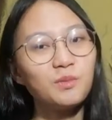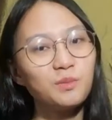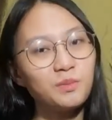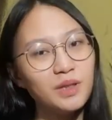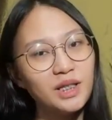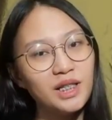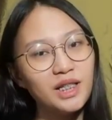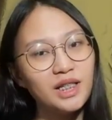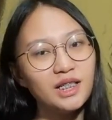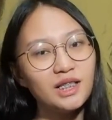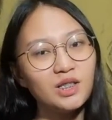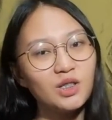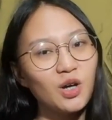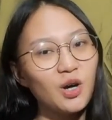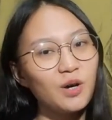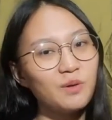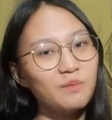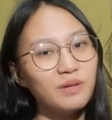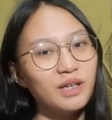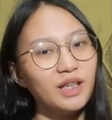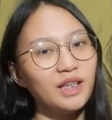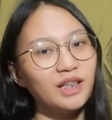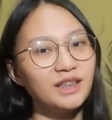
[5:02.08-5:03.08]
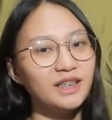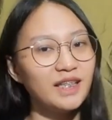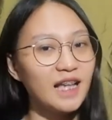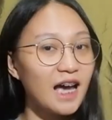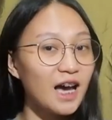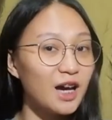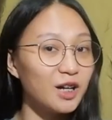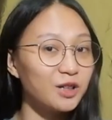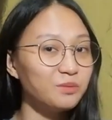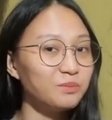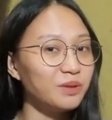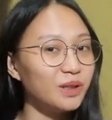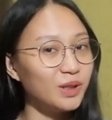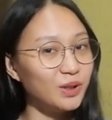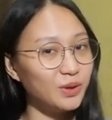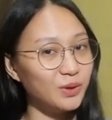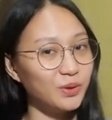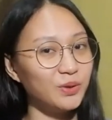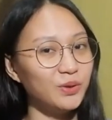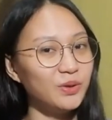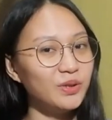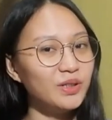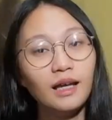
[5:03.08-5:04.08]
Please comment down
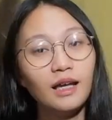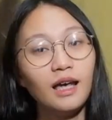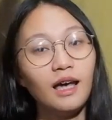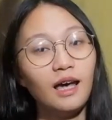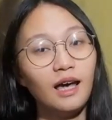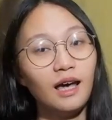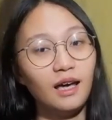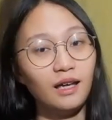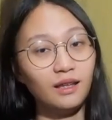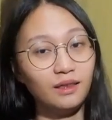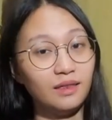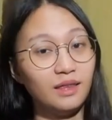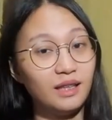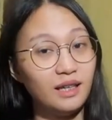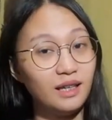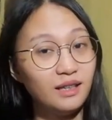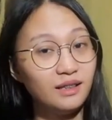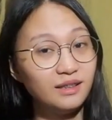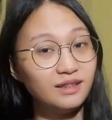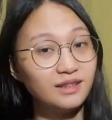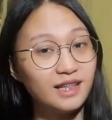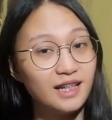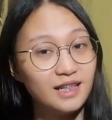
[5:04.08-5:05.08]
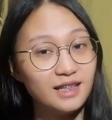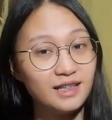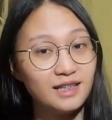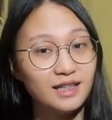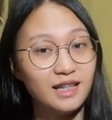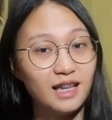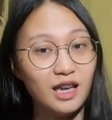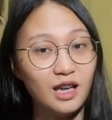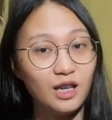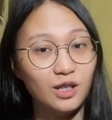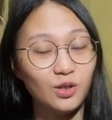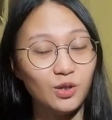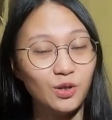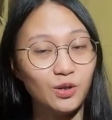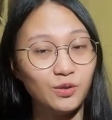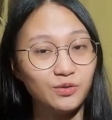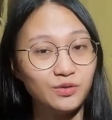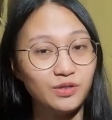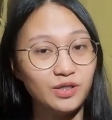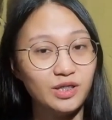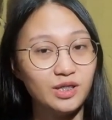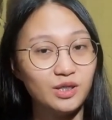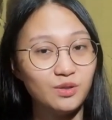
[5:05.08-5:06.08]
below. I think that's the end of
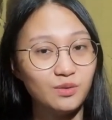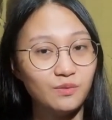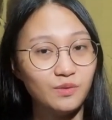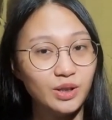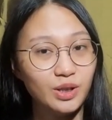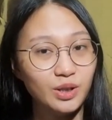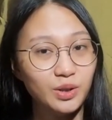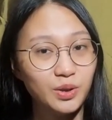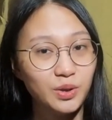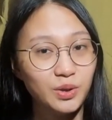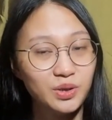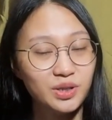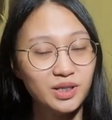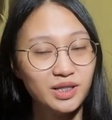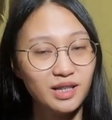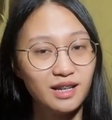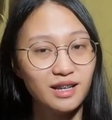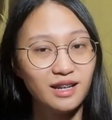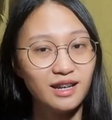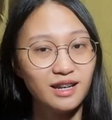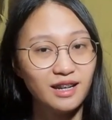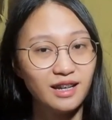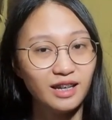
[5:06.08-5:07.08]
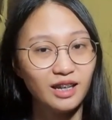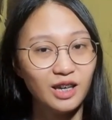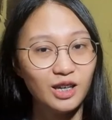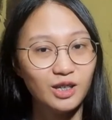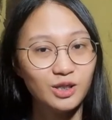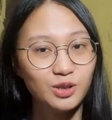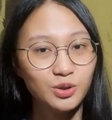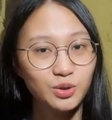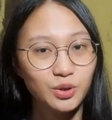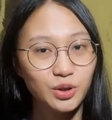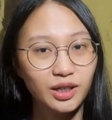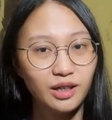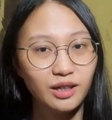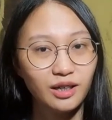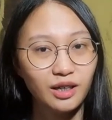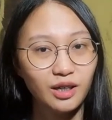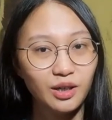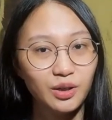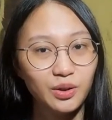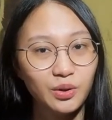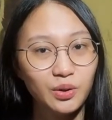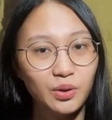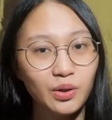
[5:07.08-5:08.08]
this video. Sana nag-enjoy
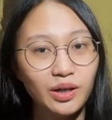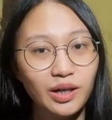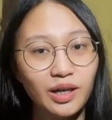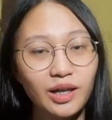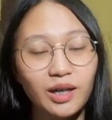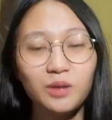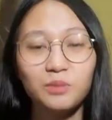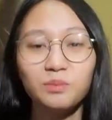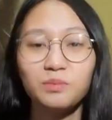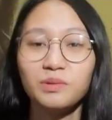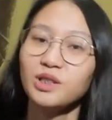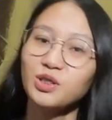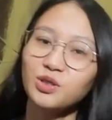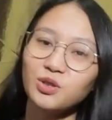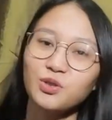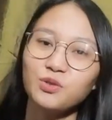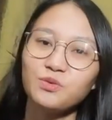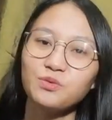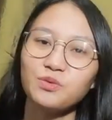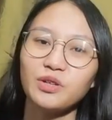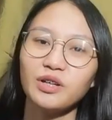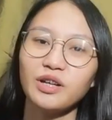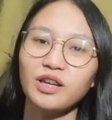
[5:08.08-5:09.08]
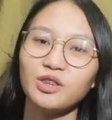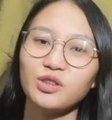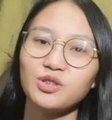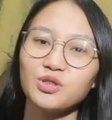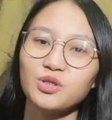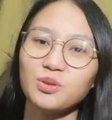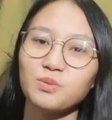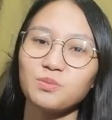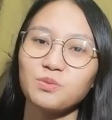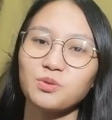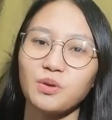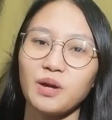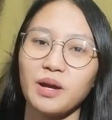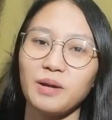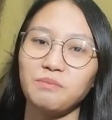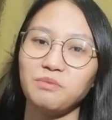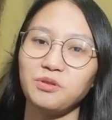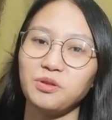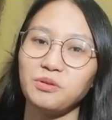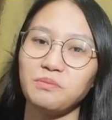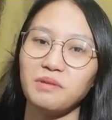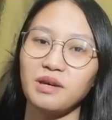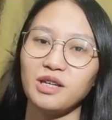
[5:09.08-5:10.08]
kayo. And please don't forget to subscribe
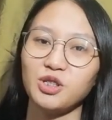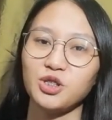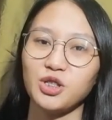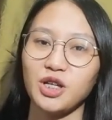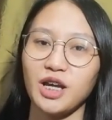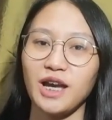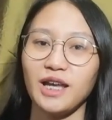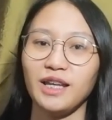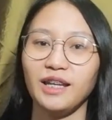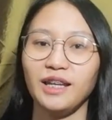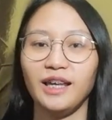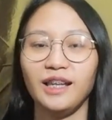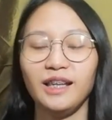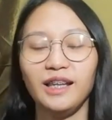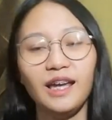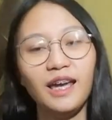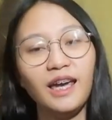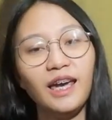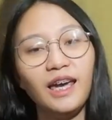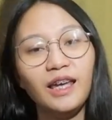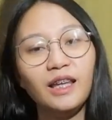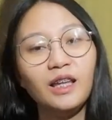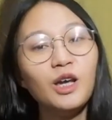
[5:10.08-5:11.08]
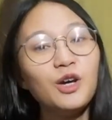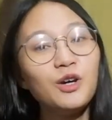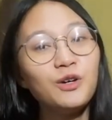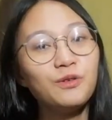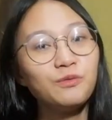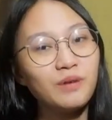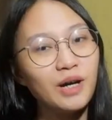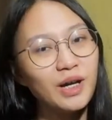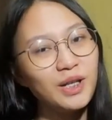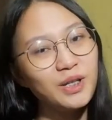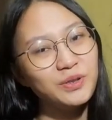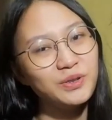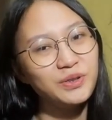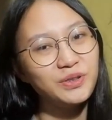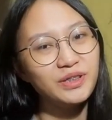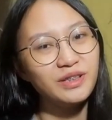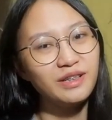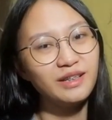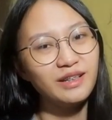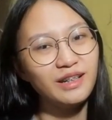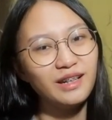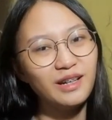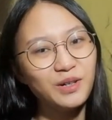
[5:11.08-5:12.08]
to my channel. And follow nyo
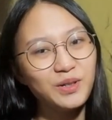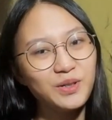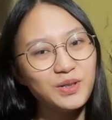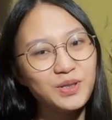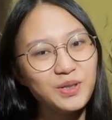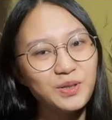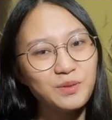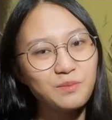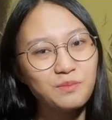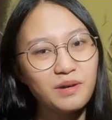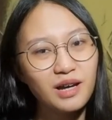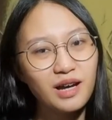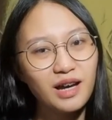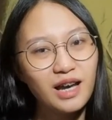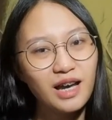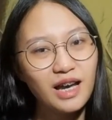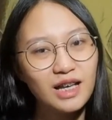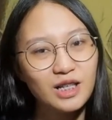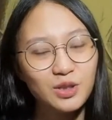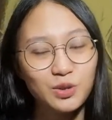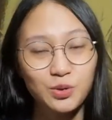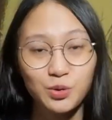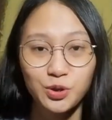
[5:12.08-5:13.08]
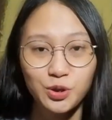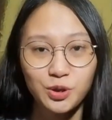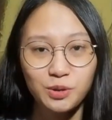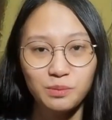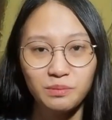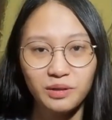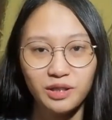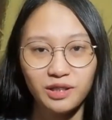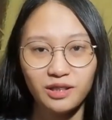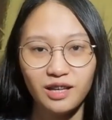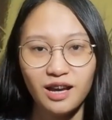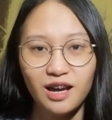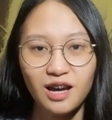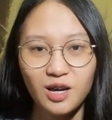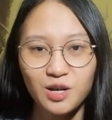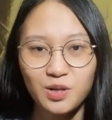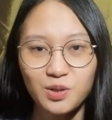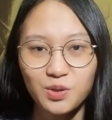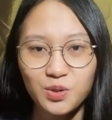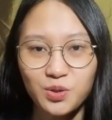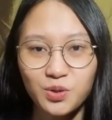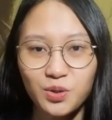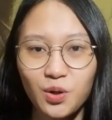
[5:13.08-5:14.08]
na rin ako sa mga social media
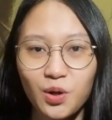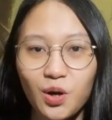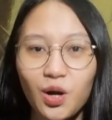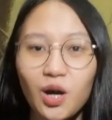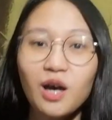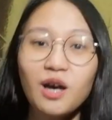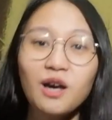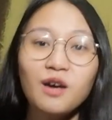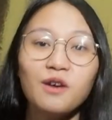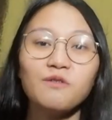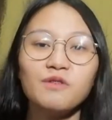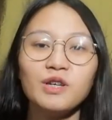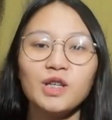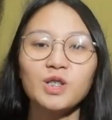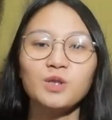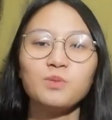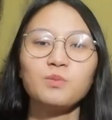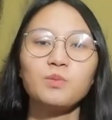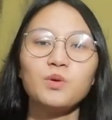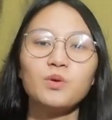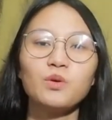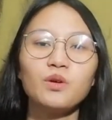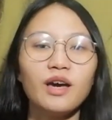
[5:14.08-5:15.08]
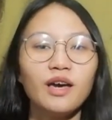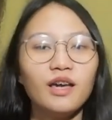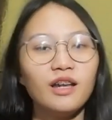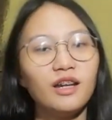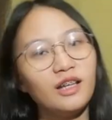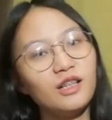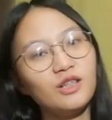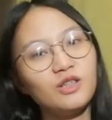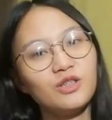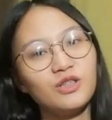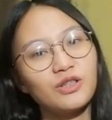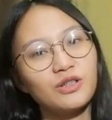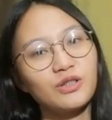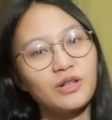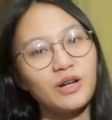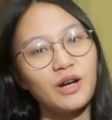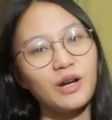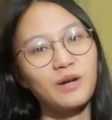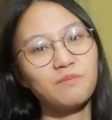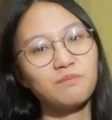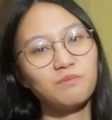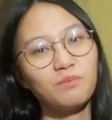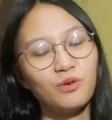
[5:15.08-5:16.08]
accounts ko. Facebook and
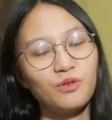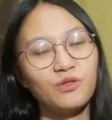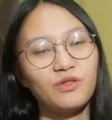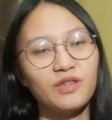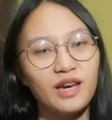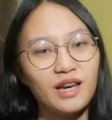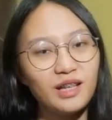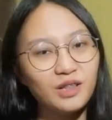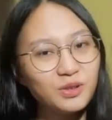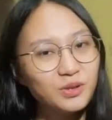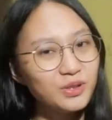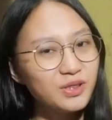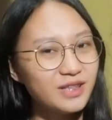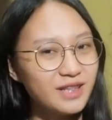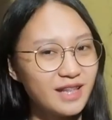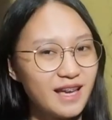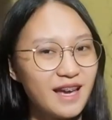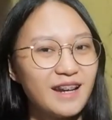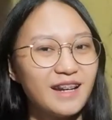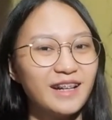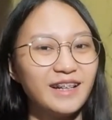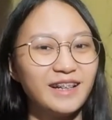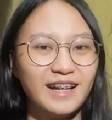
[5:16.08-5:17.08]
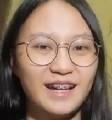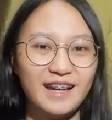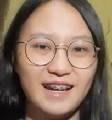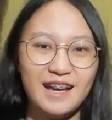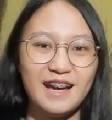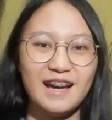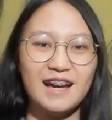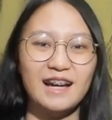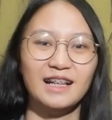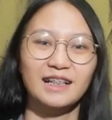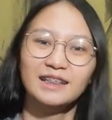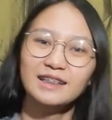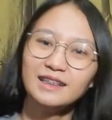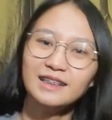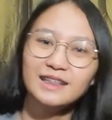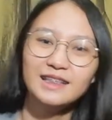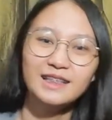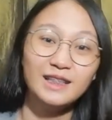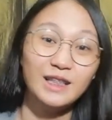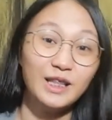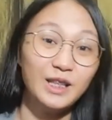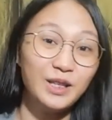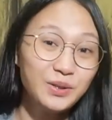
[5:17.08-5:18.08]
Instagram, both at Kutsaranggala.
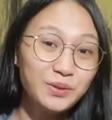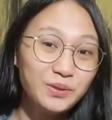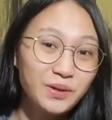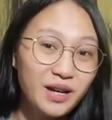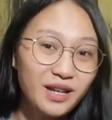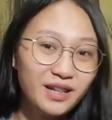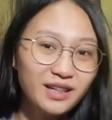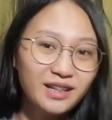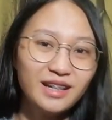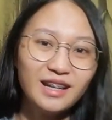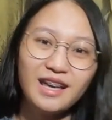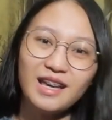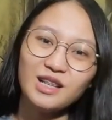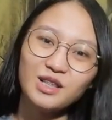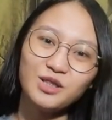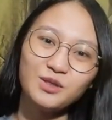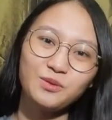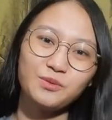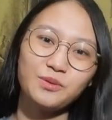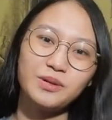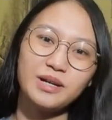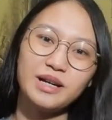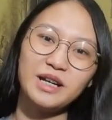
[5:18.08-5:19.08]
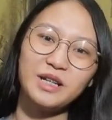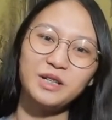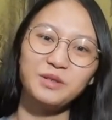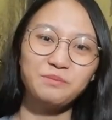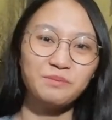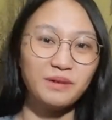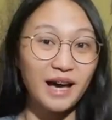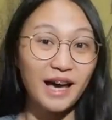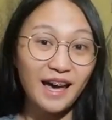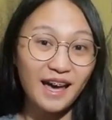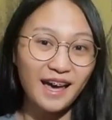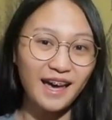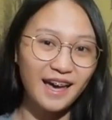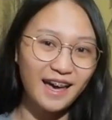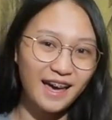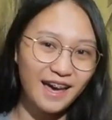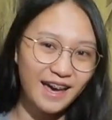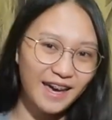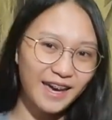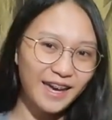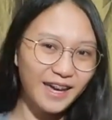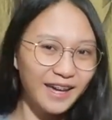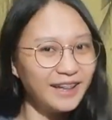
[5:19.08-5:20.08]
See you on the next one.
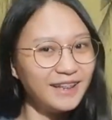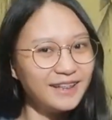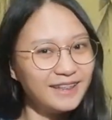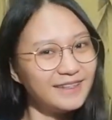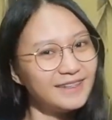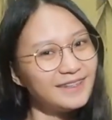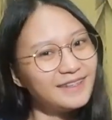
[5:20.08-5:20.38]
Bye!